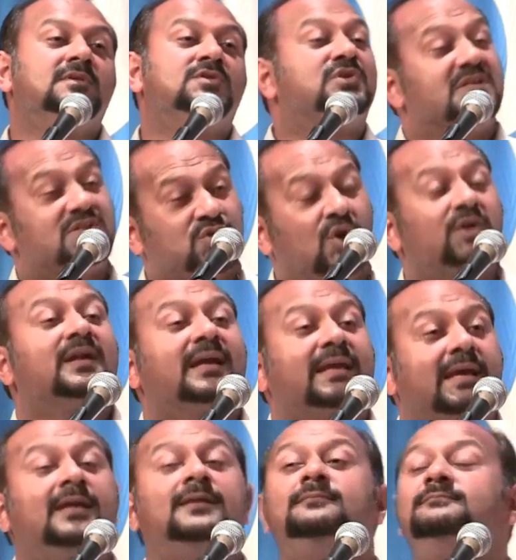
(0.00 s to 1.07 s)
She's shot
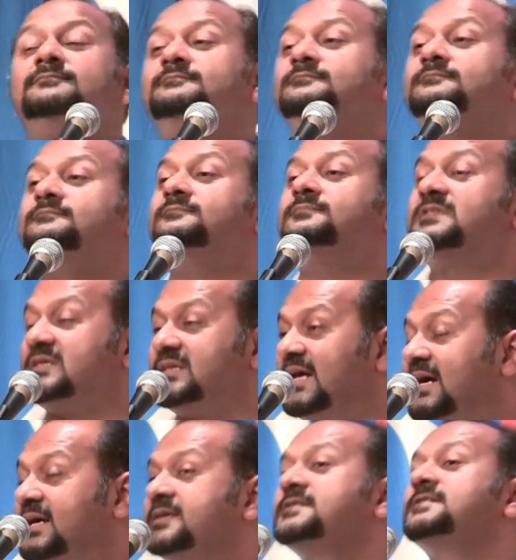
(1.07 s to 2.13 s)
again, she
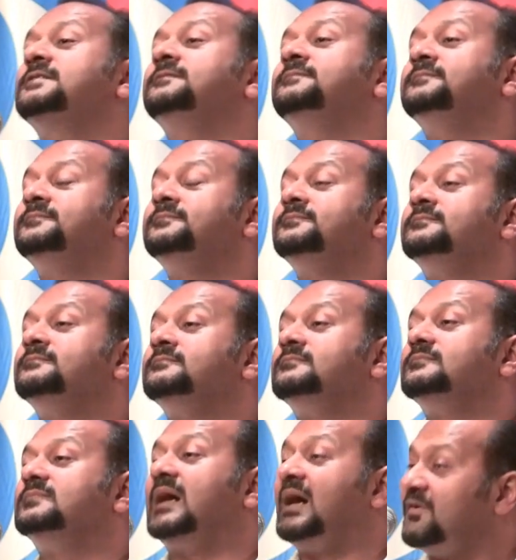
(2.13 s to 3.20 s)
dies.
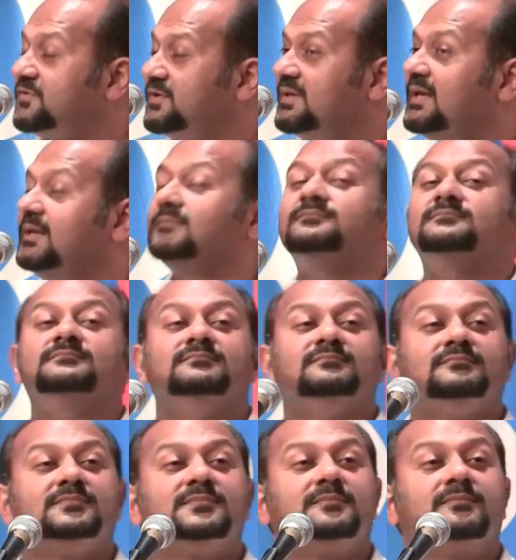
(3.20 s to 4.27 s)
After that,
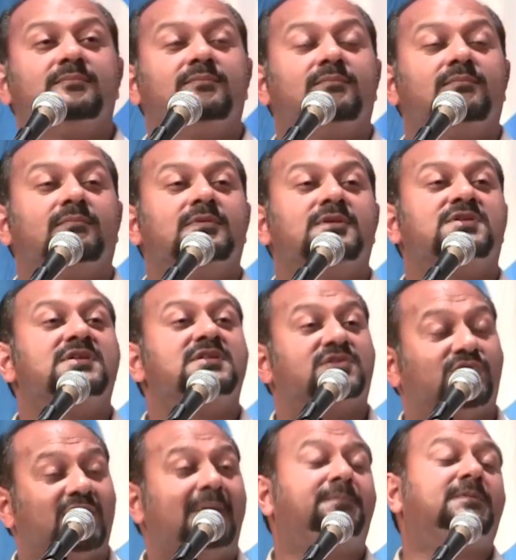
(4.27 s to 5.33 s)

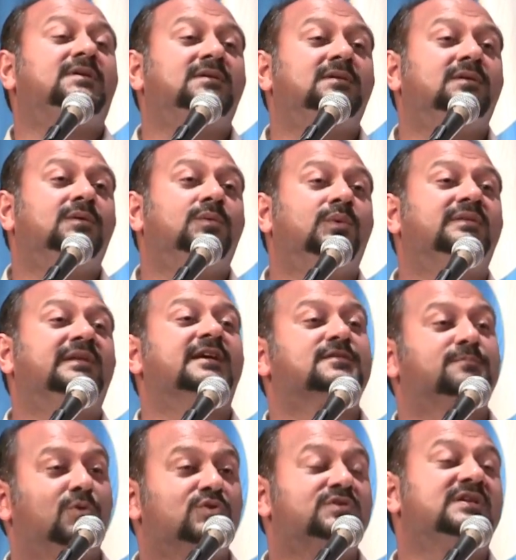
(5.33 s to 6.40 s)
she's wrapped with
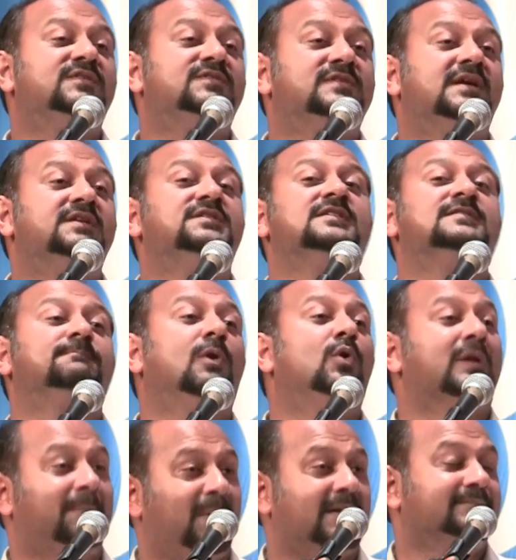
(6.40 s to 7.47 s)
explosives and she's
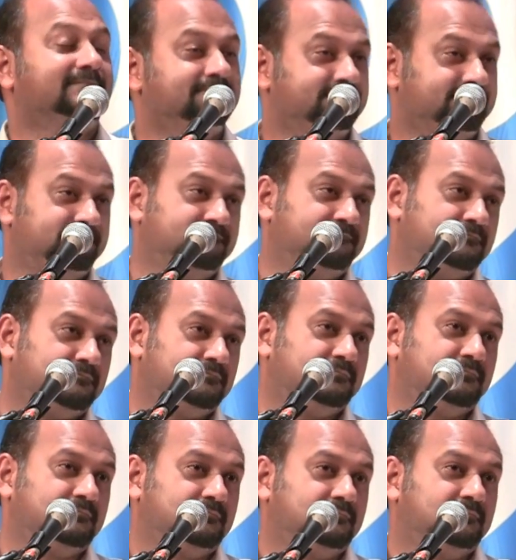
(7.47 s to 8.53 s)
blown apart.
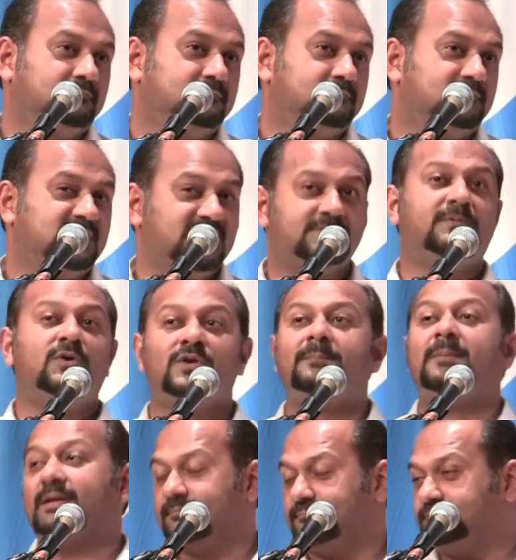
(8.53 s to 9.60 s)
She's
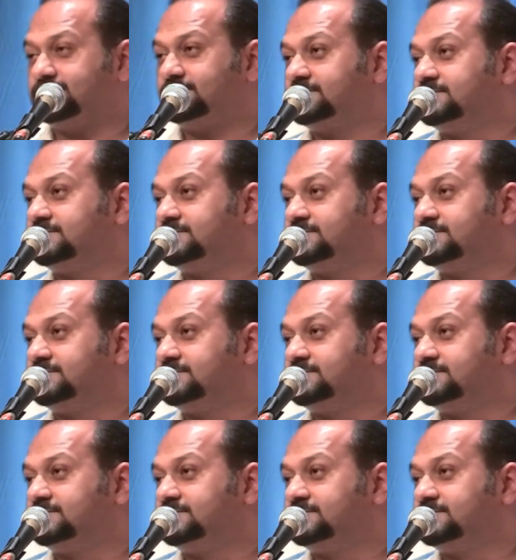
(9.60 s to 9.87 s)
blown apart.